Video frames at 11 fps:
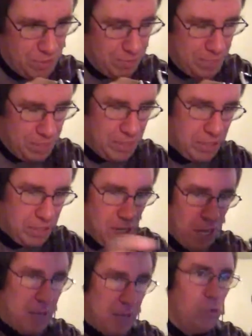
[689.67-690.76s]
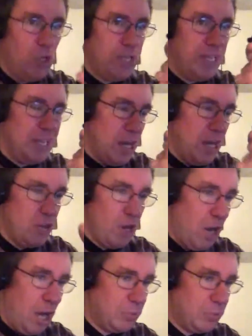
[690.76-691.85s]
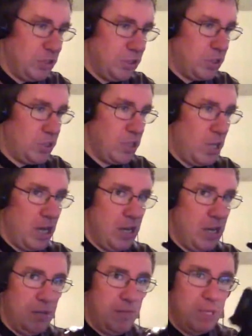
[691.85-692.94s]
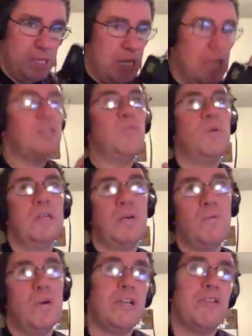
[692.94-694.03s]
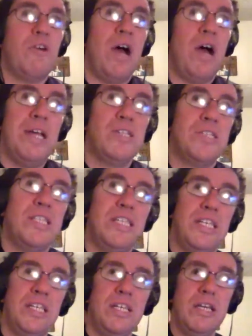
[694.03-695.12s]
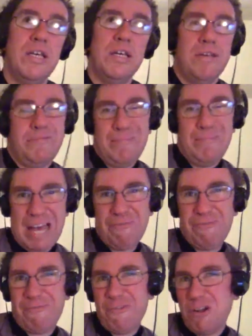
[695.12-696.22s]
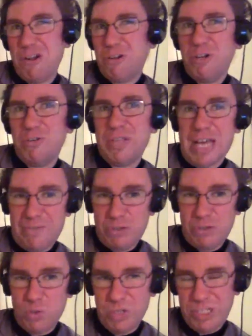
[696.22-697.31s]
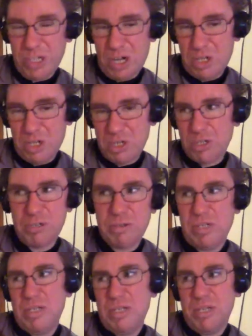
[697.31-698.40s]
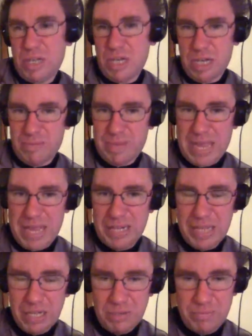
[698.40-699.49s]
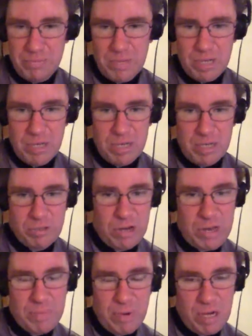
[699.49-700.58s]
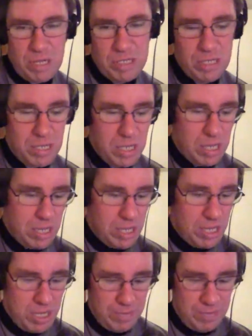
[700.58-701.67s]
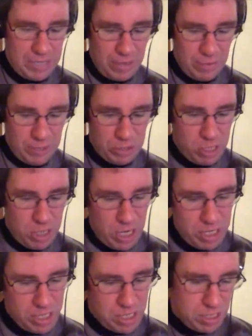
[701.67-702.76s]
I mean, I'm looking at other options. The next one I want to try is the Manfrotto. They have a $20 handheld tripod, that I want to try.